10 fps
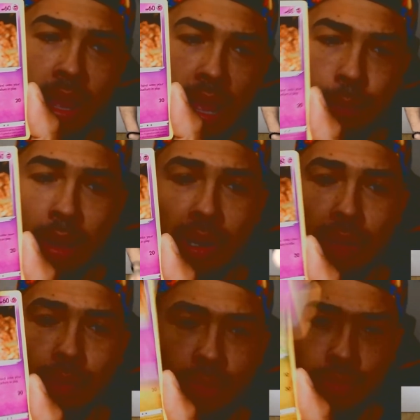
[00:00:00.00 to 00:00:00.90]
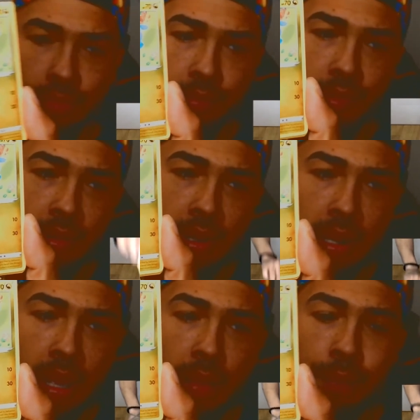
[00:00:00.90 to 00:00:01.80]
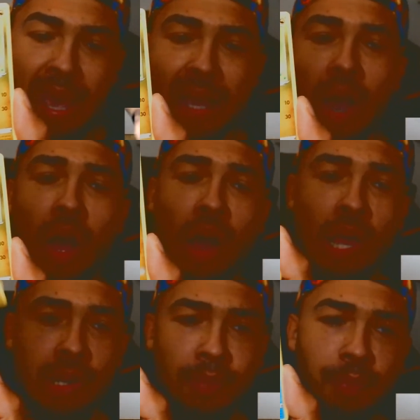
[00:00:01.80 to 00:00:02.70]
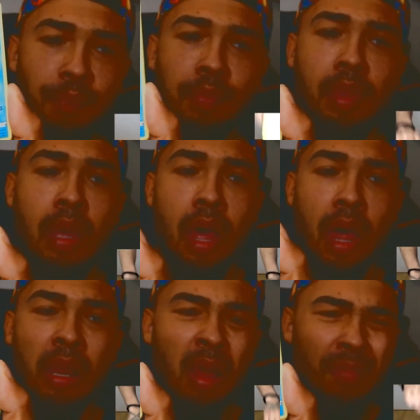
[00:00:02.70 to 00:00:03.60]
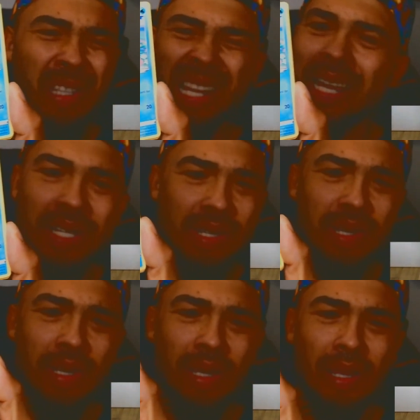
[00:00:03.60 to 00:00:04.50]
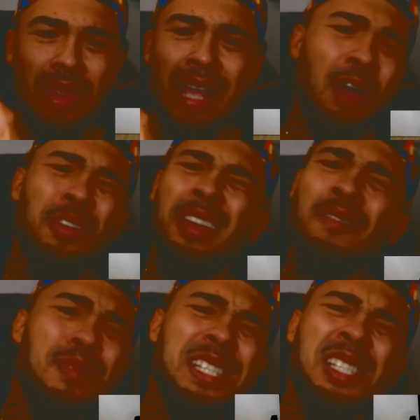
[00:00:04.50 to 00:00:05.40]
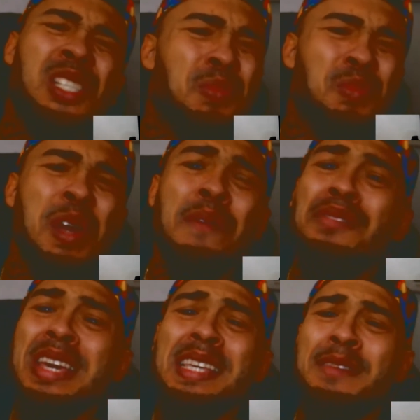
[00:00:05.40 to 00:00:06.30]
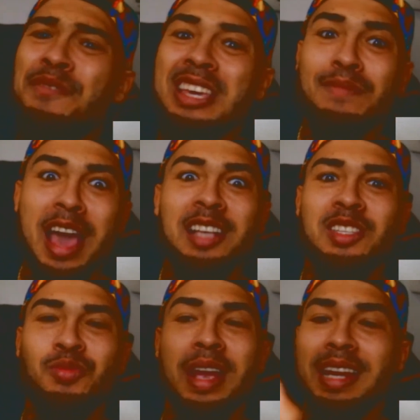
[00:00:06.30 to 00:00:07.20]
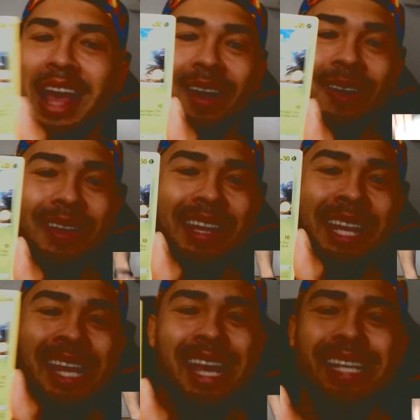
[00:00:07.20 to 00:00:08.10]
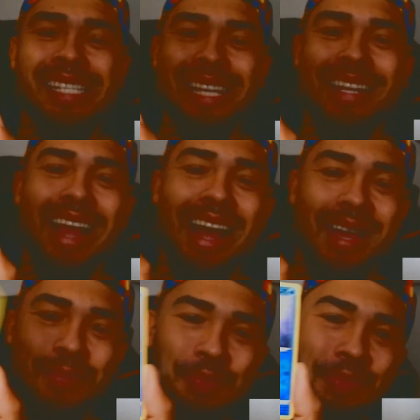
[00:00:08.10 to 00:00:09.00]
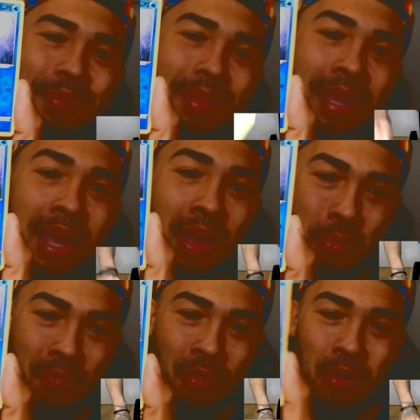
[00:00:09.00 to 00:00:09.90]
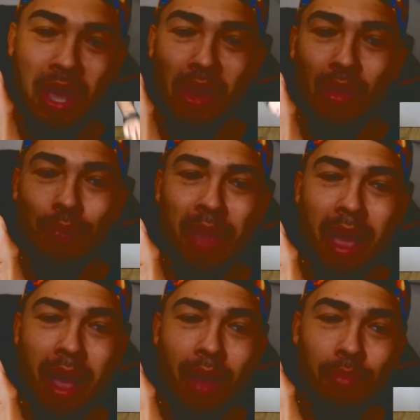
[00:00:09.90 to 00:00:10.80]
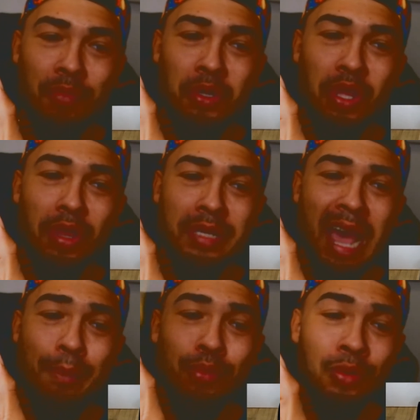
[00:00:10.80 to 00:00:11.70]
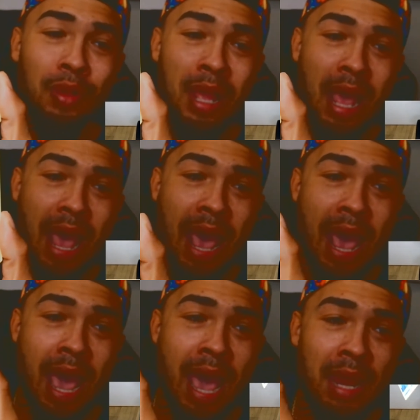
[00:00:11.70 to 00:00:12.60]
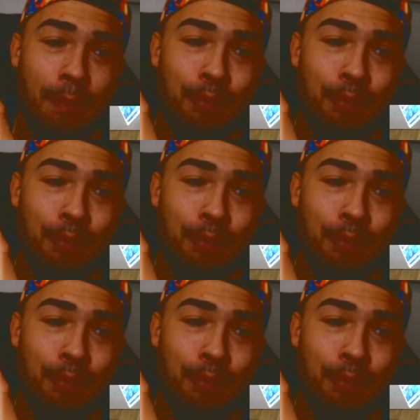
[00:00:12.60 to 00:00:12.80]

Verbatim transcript: A Punkaboo. Bagon. A Love Disc. Like, I love me some V's and Vmaxes right now. A Seedot, Reverse Hollow Tadpole, and a